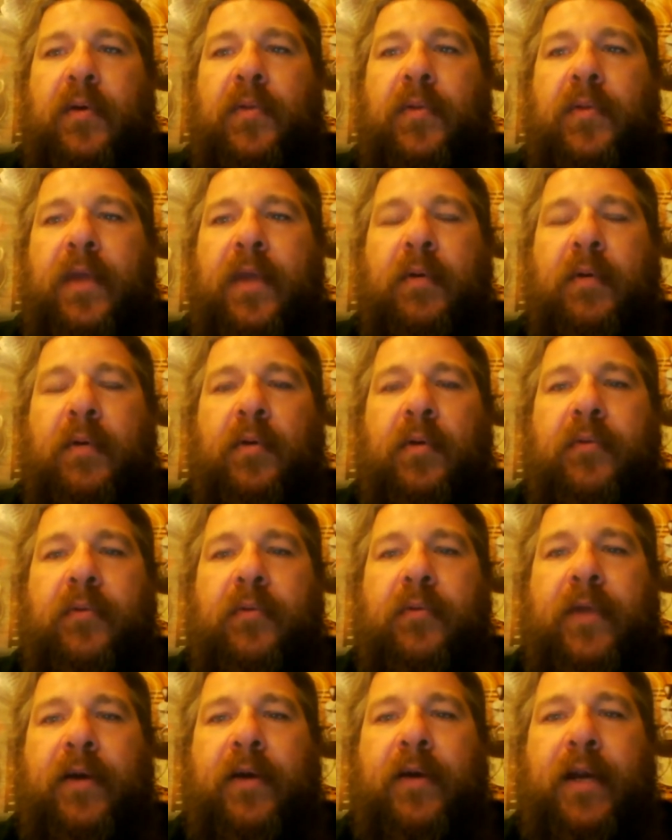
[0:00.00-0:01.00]
they were
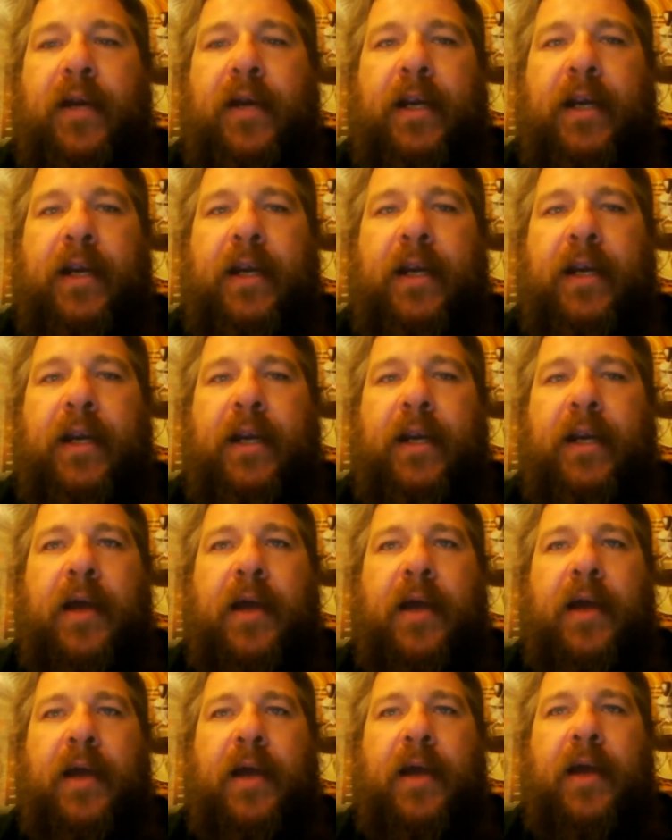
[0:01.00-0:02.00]
very
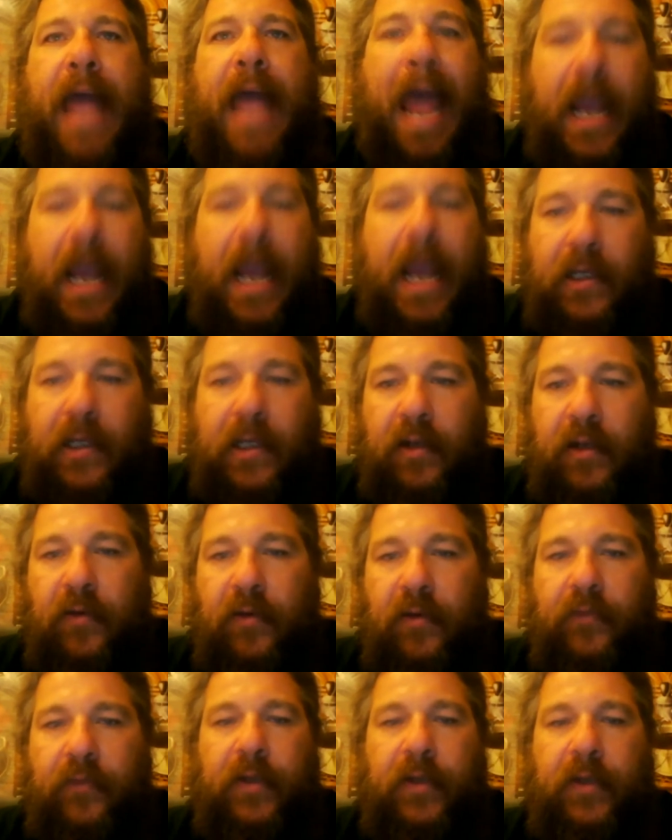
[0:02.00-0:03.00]

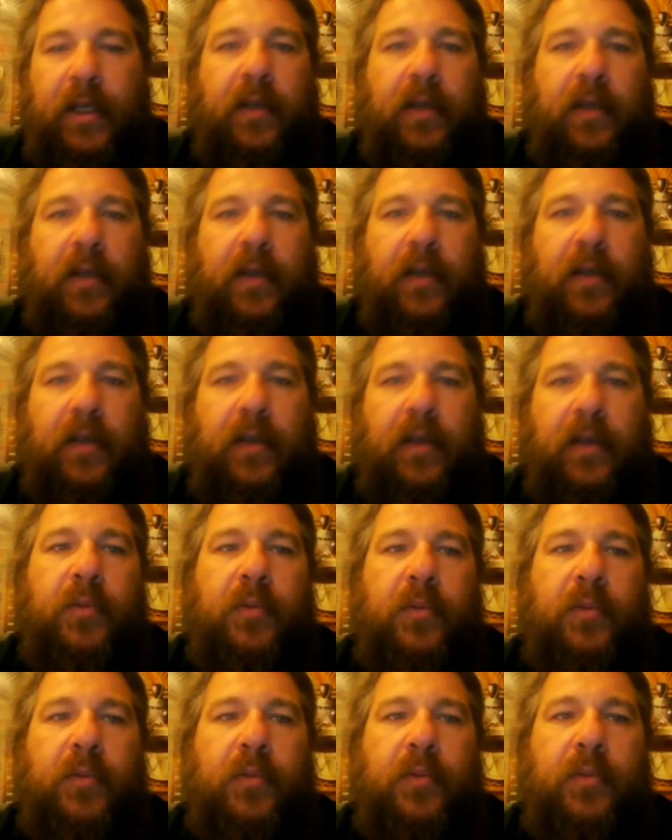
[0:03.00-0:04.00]
actively
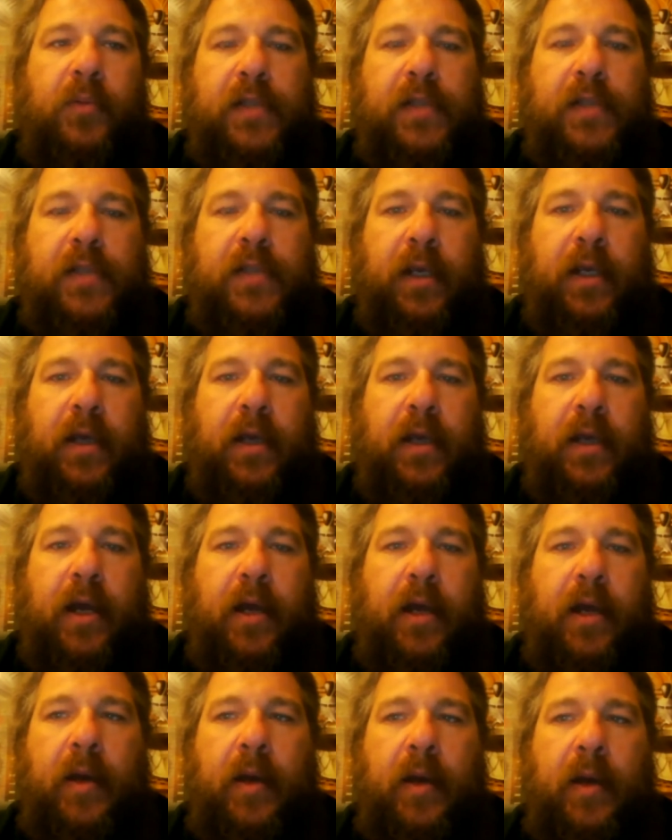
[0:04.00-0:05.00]
producing
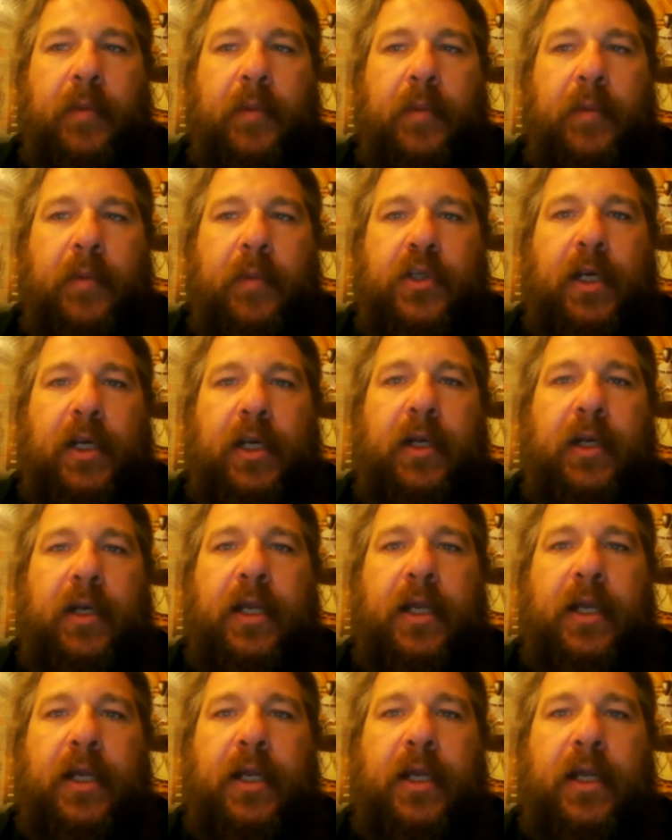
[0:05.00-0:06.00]
a machine
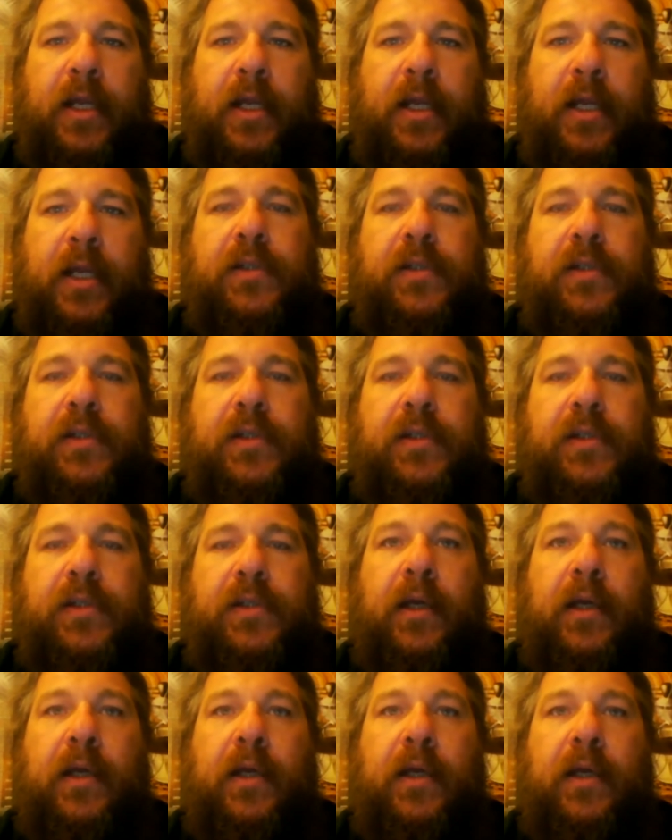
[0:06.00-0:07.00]
that used a
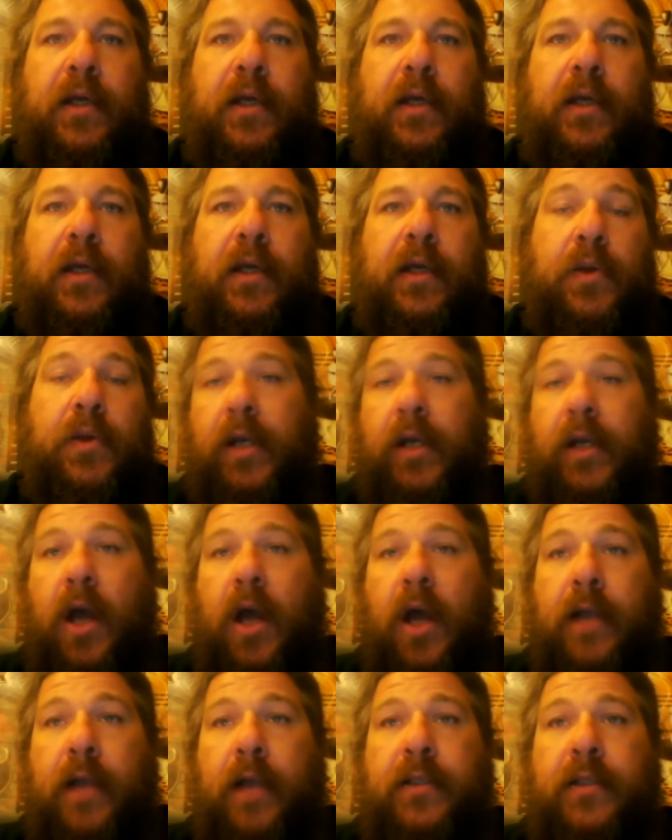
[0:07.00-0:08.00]
solar
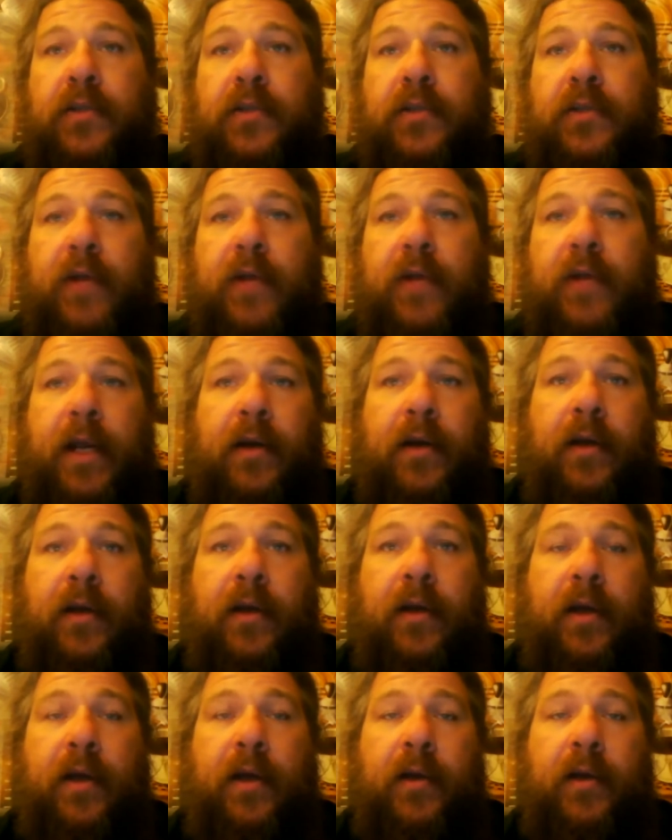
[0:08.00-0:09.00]
concentrator,
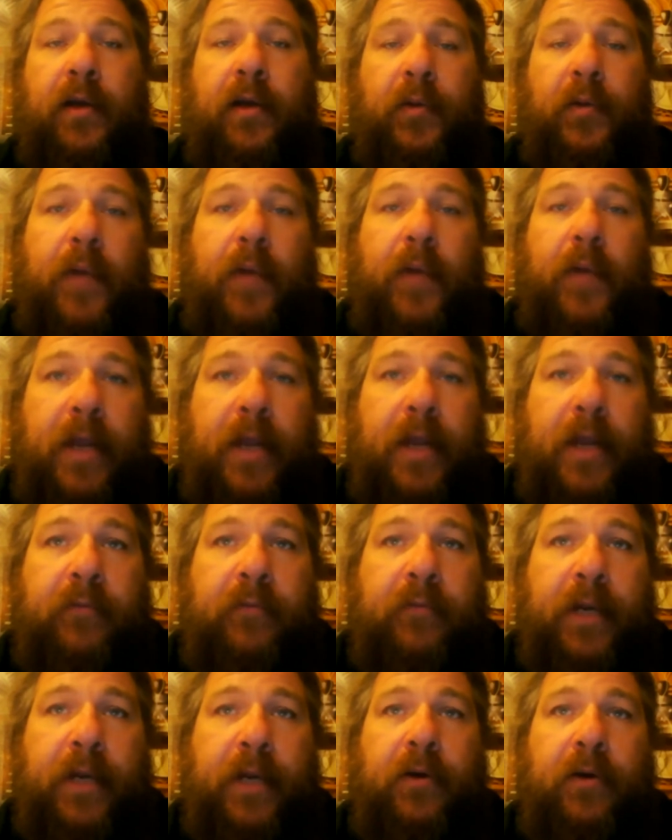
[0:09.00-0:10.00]
an array of
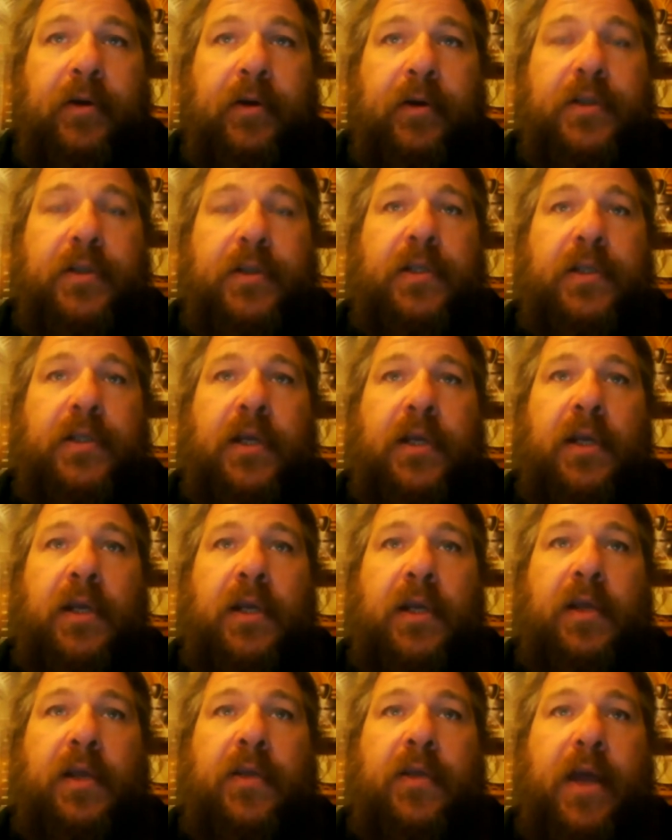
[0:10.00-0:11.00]
mirrors
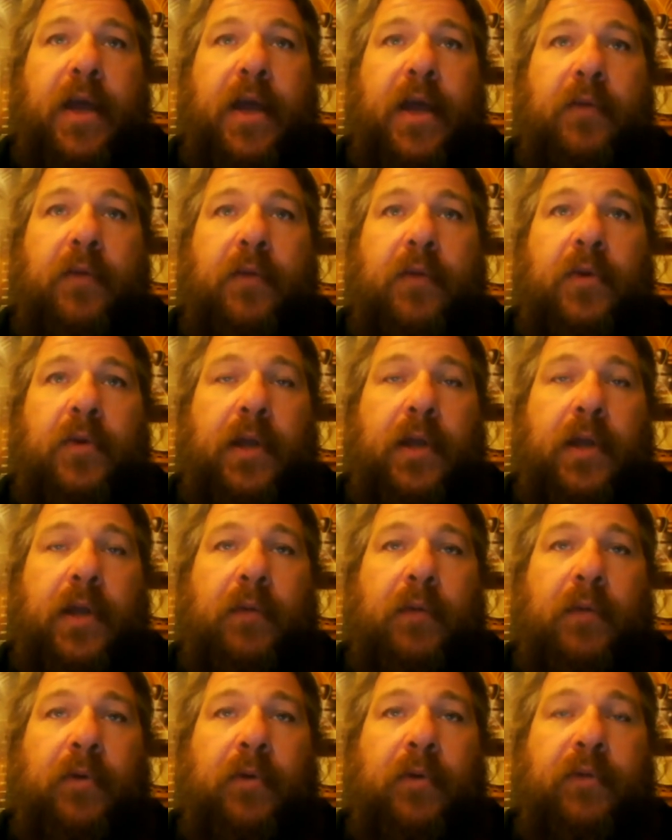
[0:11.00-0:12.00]
that would
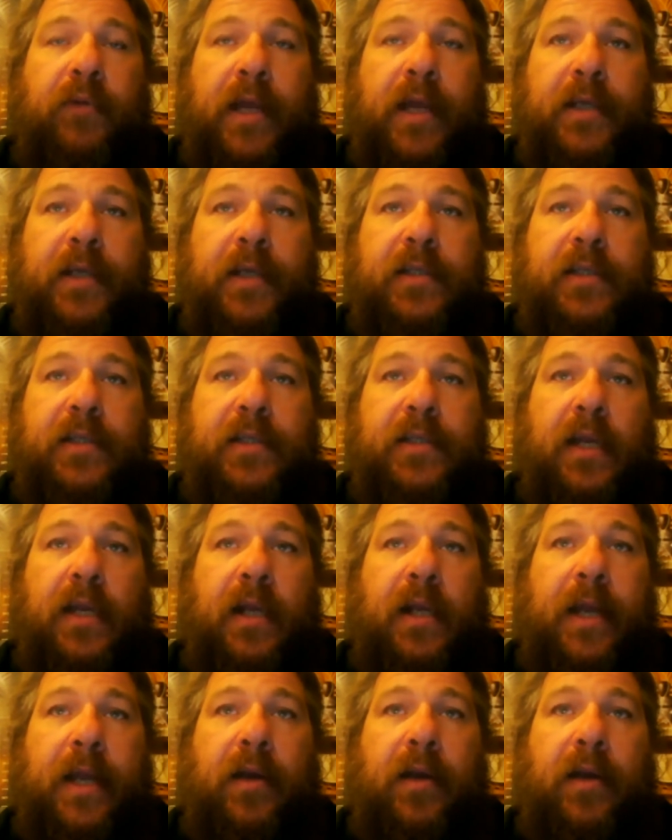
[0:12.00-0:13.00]
reflect
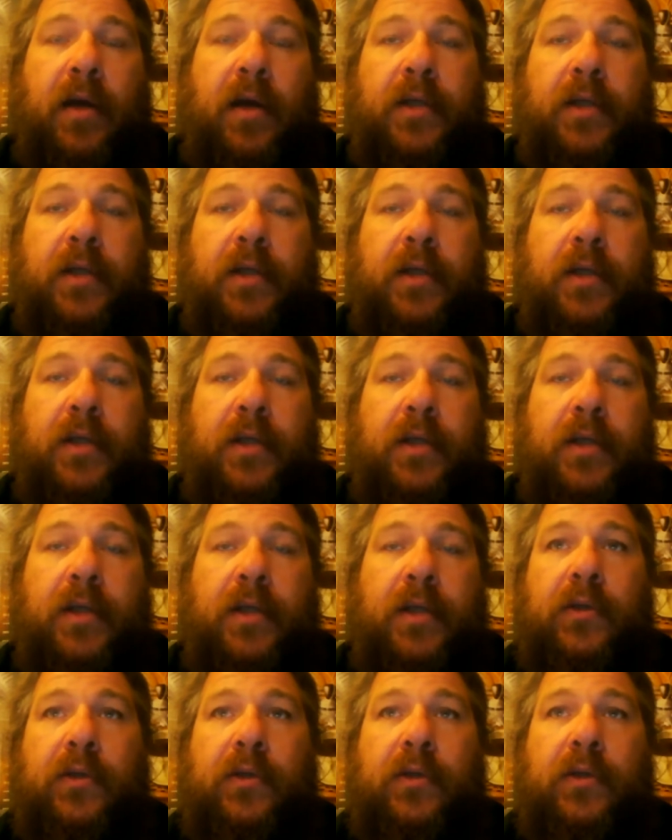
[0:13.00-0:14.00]
sunlight
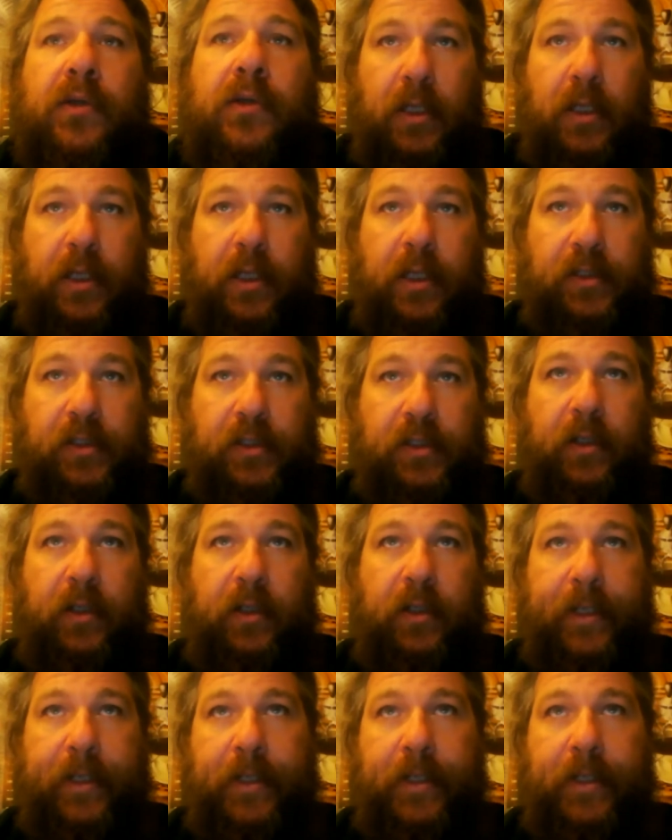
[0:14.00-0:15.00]
onto a
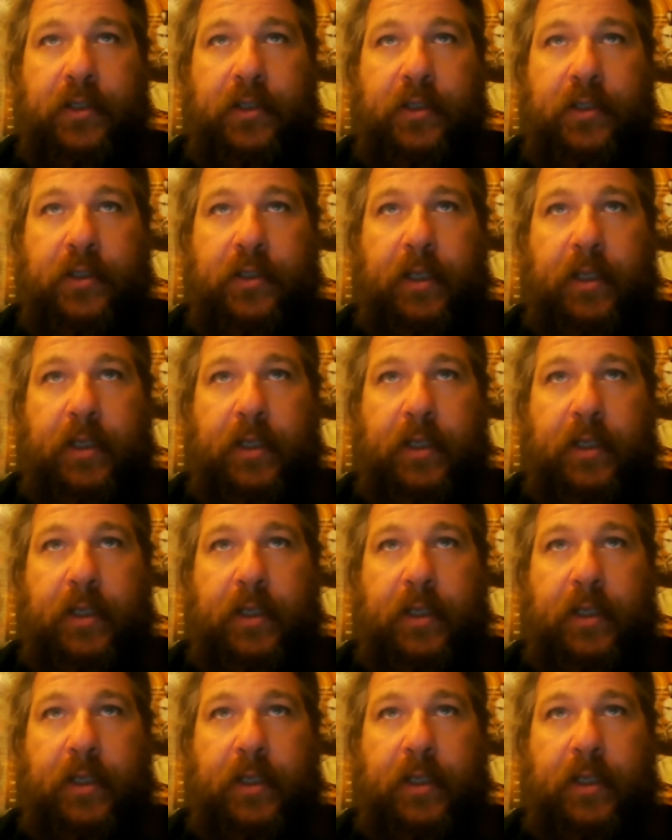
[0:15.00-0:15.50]
Stirling engine.